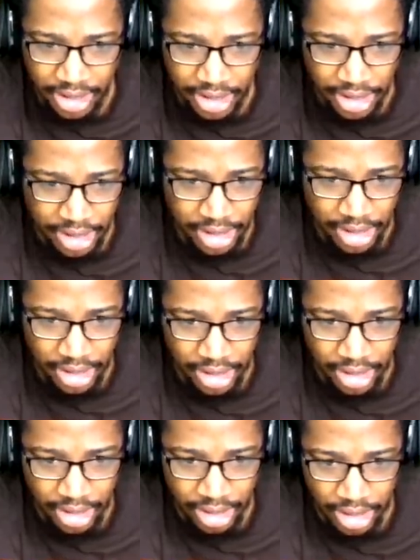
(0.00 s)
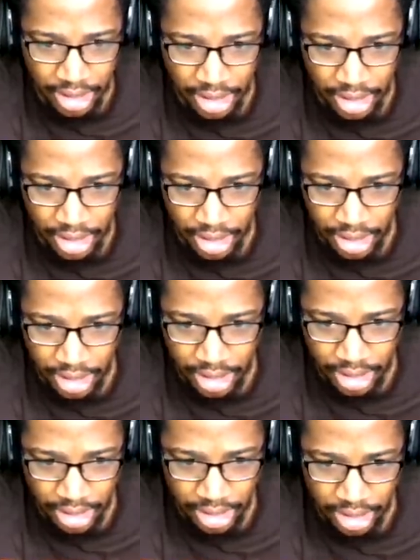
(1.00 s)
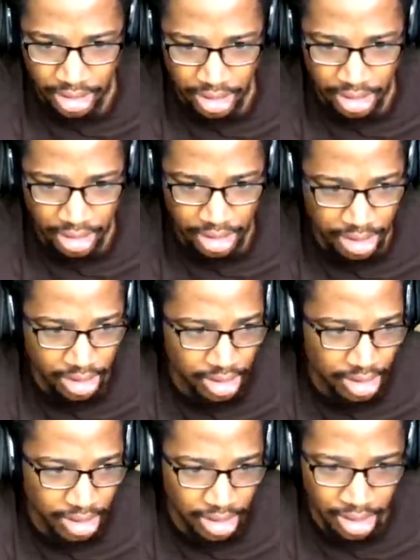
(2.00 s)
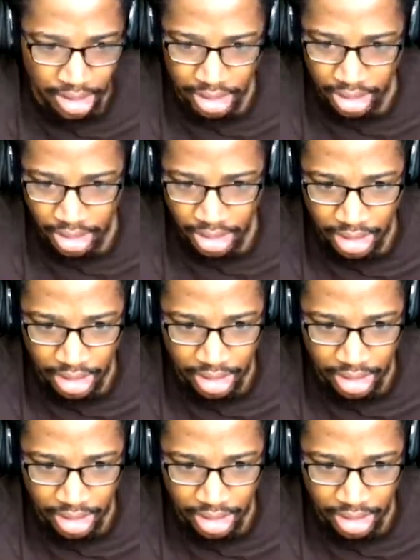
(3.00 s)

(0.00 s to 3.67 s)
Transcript: (no one is talking)